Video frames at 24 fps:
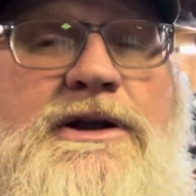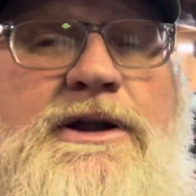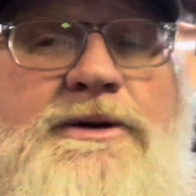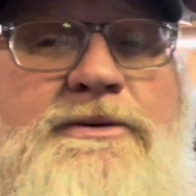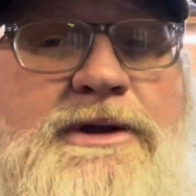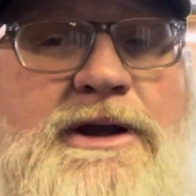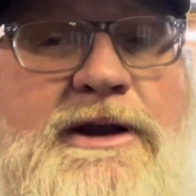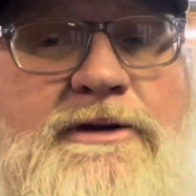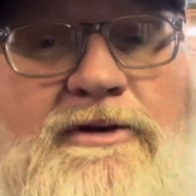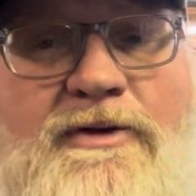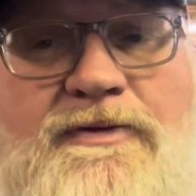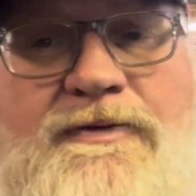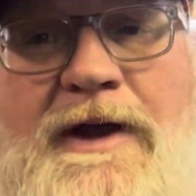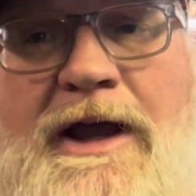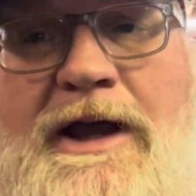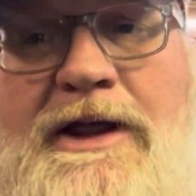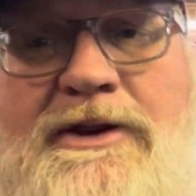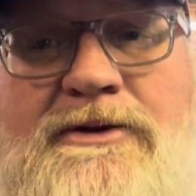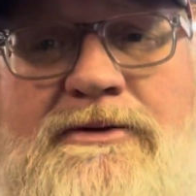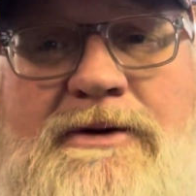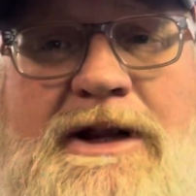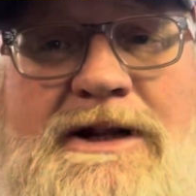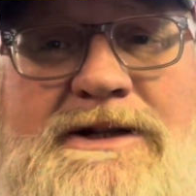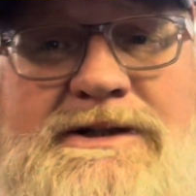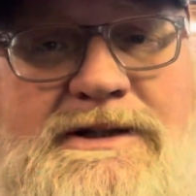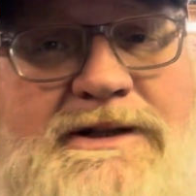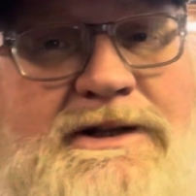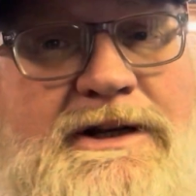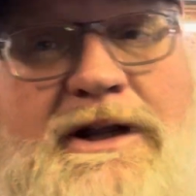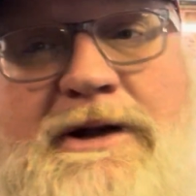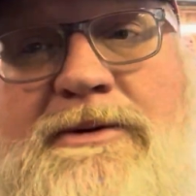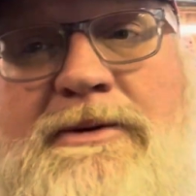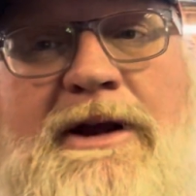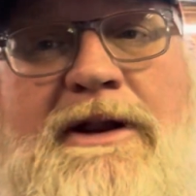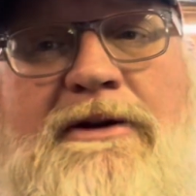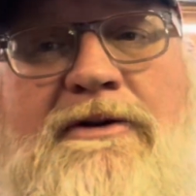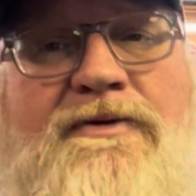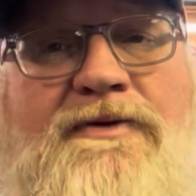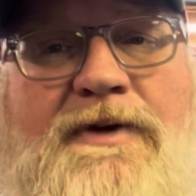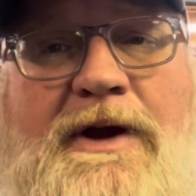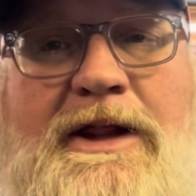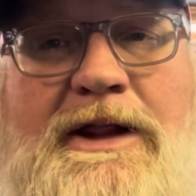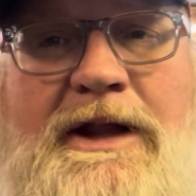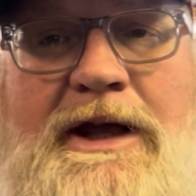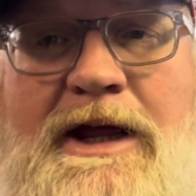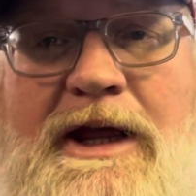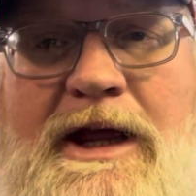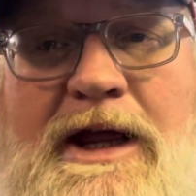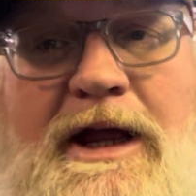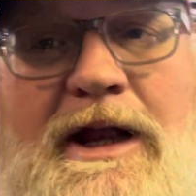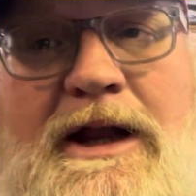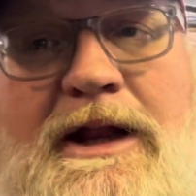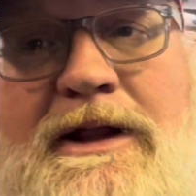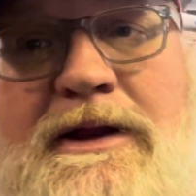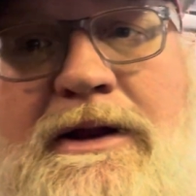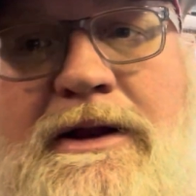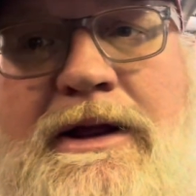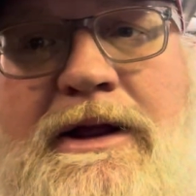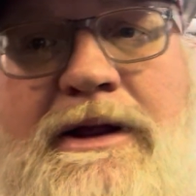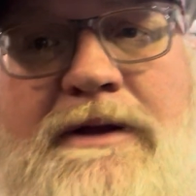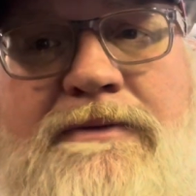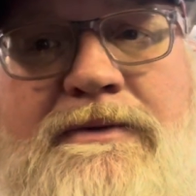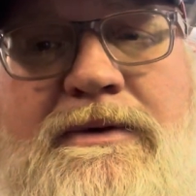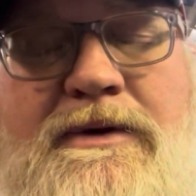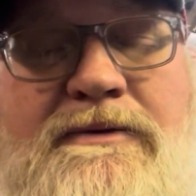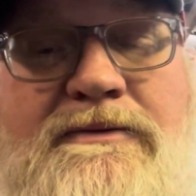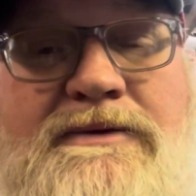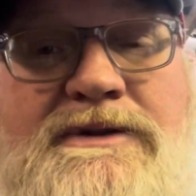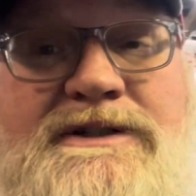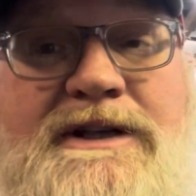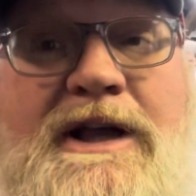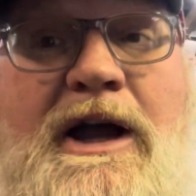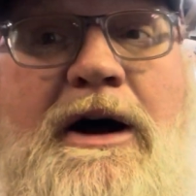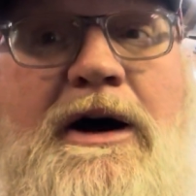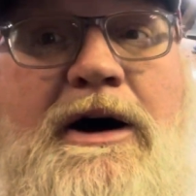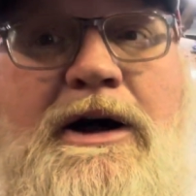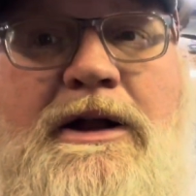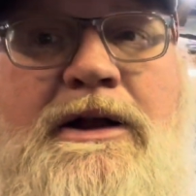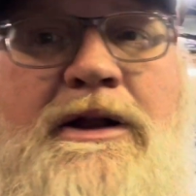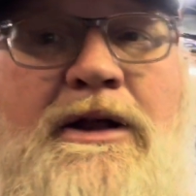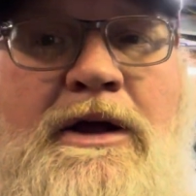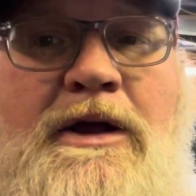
Now, we never found the rest of the deer. We never found the head. It was gone.